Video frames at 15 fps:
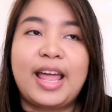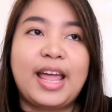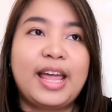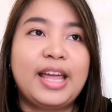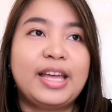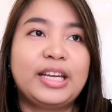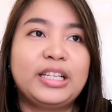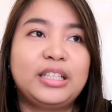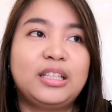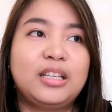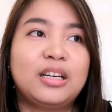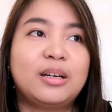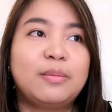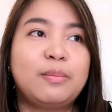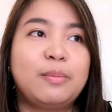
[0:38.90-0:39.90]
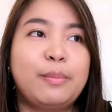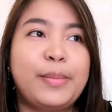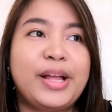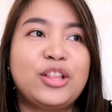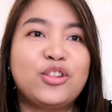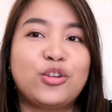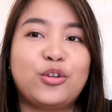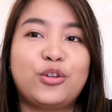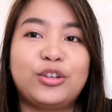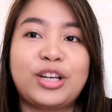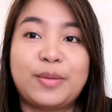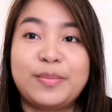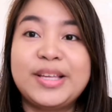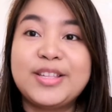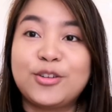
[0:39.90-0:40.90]
And medyo
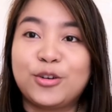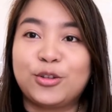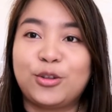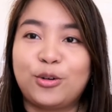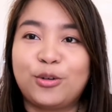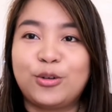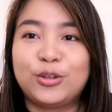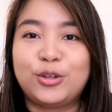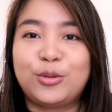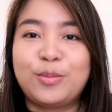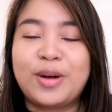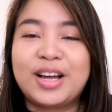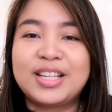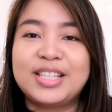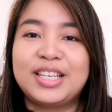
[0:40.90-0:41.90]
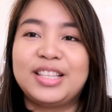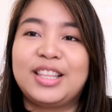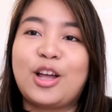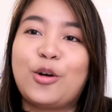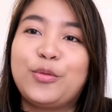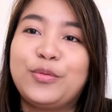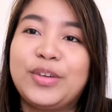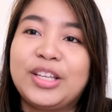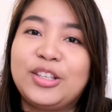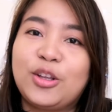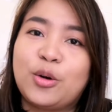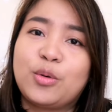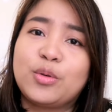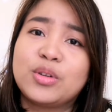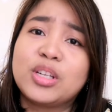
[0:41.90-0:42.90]
na-miss ko to, itong mga sit-down
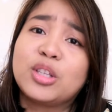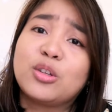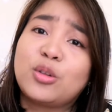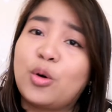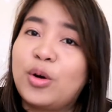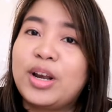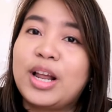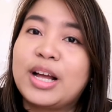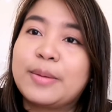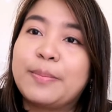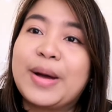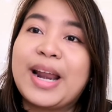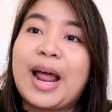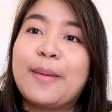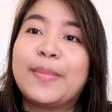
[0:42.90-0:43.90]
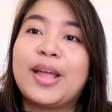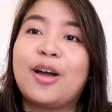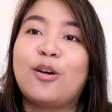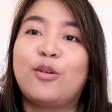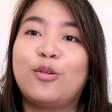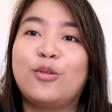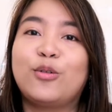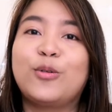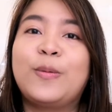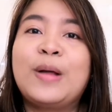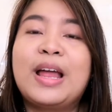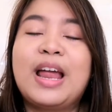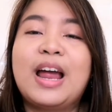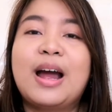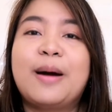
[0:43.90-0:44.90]
video. Sa totoo lang, marami akong
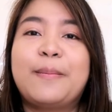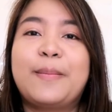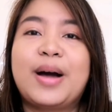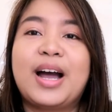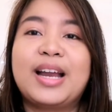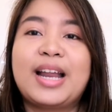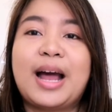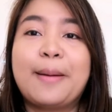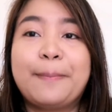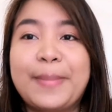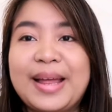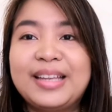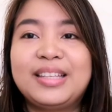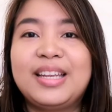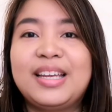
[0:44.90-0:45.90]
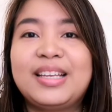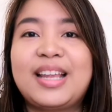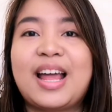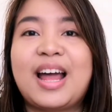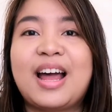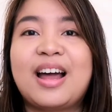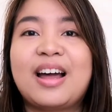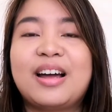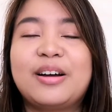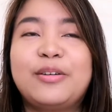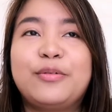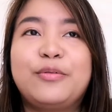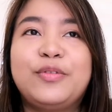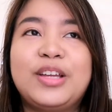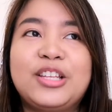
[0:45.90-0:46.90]
mga naka-pending na
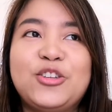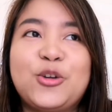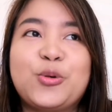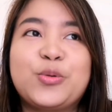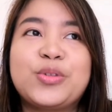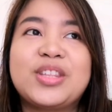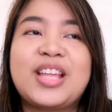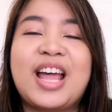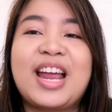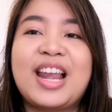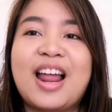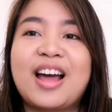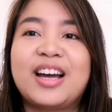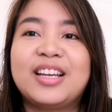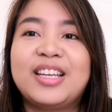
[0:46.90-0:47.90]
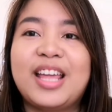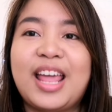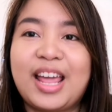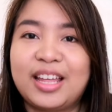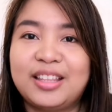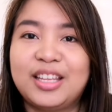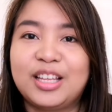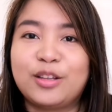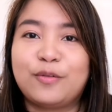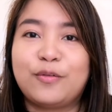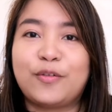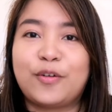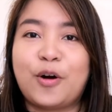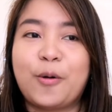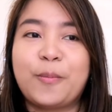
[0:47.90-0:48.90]
videos na kailangan i-edit
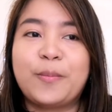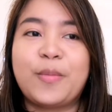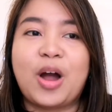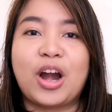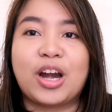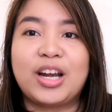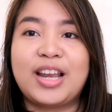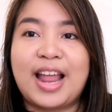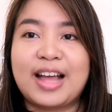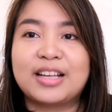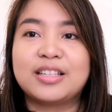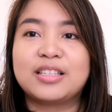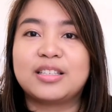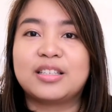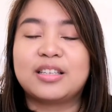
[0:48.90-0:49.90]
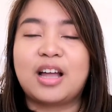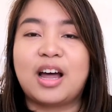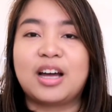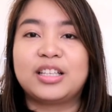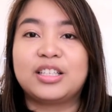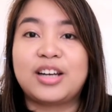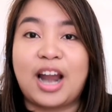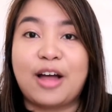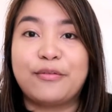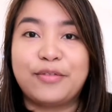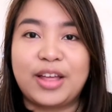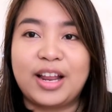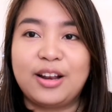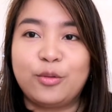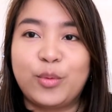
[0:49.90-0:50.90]
from our last
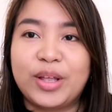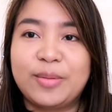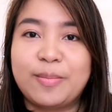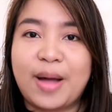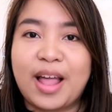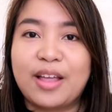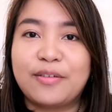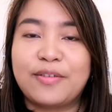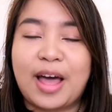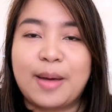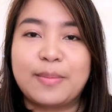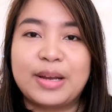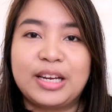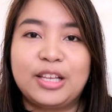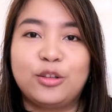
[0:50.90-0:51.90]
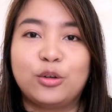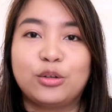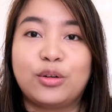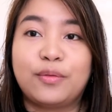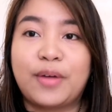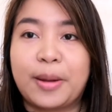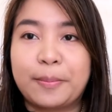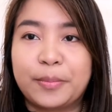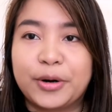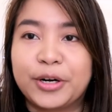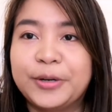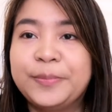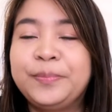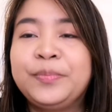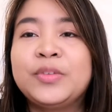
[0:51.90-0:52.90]
travel with my family noong
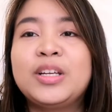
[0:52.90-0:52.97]
November.